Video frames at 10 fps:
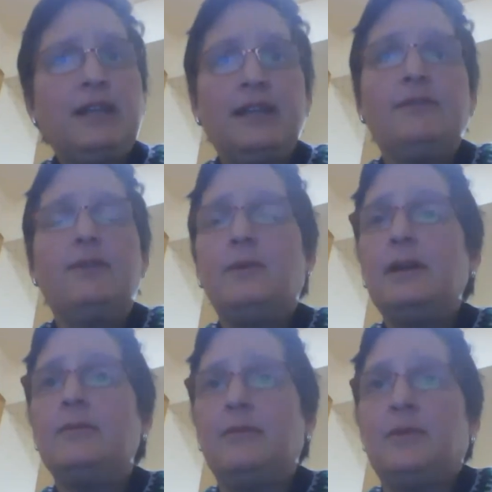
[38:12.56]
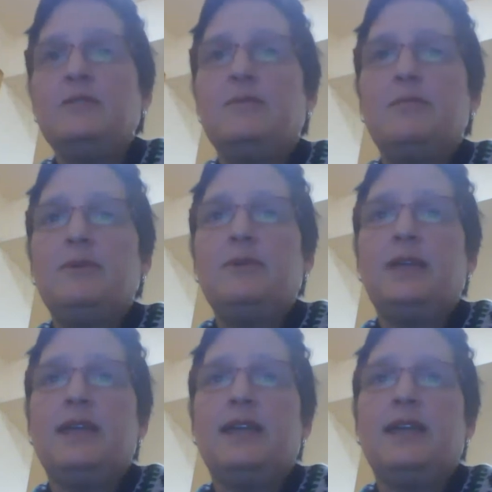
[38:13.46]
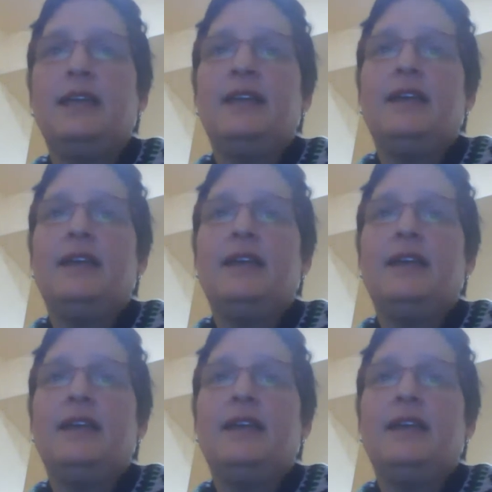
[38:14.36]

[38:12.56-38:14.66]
not everyone, but most people can